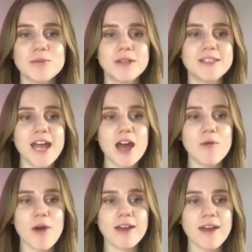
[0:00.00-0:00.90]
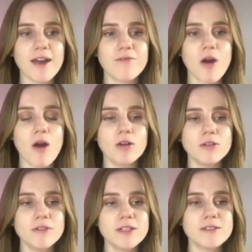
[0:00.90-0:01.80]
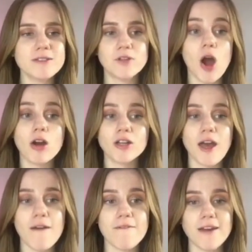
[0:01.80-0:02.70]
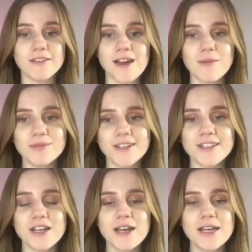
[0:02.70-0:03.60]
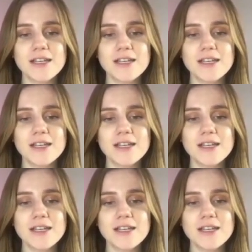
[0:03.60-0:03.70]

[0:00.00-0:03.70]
but now I have all of these Dog Cafe templates